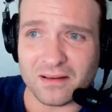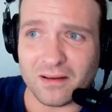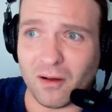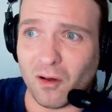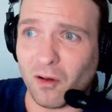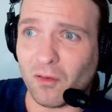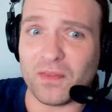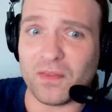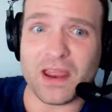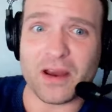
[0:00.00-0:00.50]

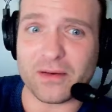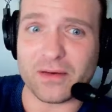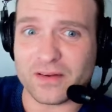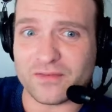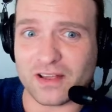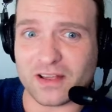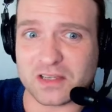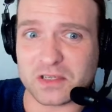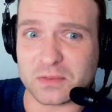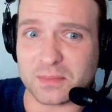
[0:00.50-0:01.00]
on their
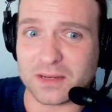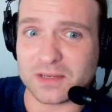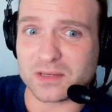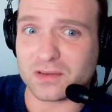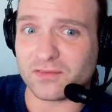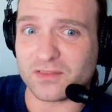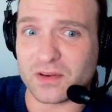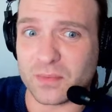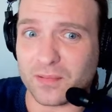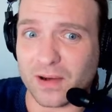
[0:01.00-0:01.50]
investment
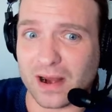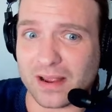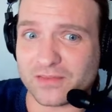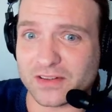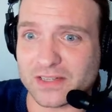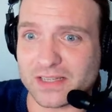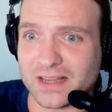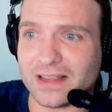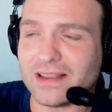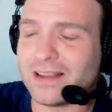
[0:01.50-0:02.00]
of
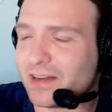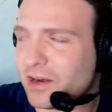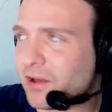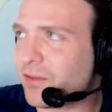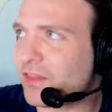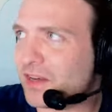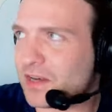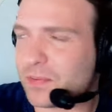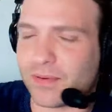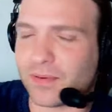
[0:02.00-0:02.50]
depravity, you know,
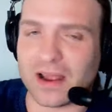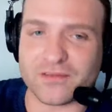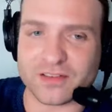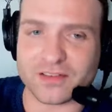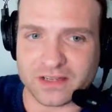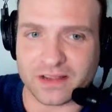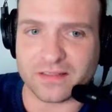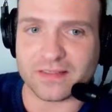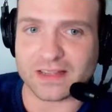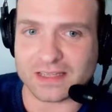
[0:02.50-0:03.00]
the
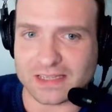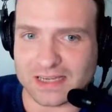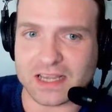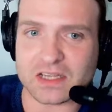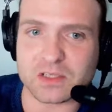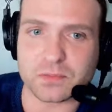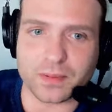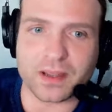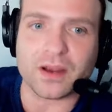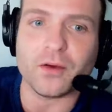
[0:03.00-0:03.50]
depravity in this
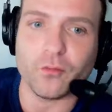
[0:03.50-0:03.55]
case being